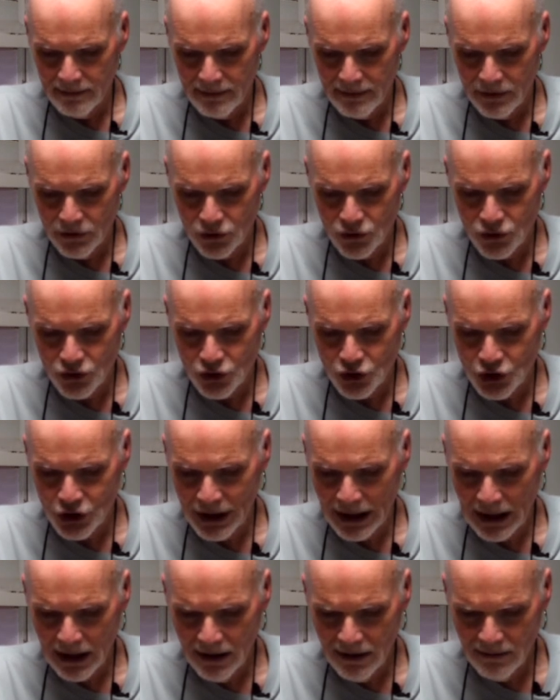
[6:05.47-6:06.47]
It's
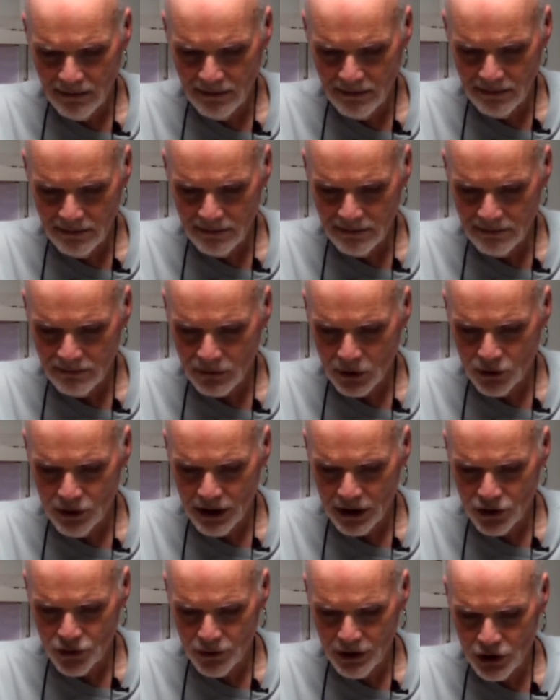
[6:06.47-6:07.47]
chicken,
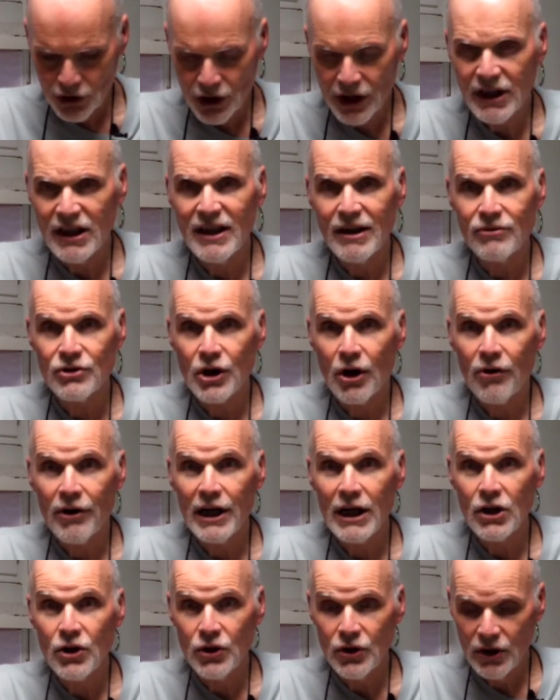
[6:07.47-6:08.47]
rotisserie chicken that was
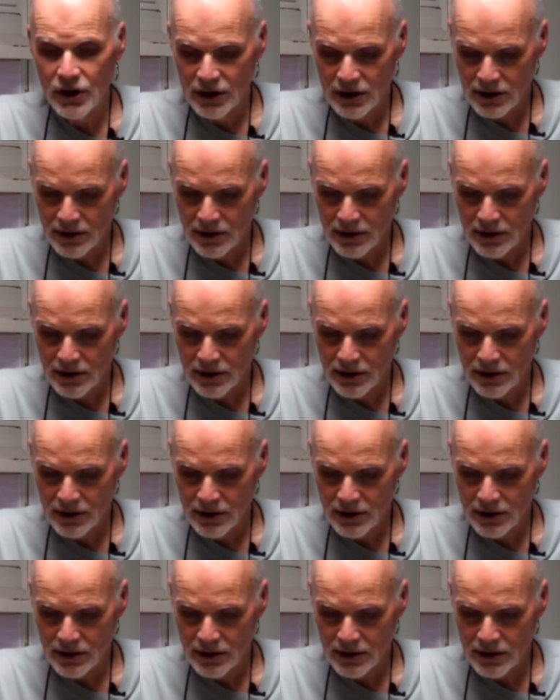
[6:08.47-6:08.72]
already cooked,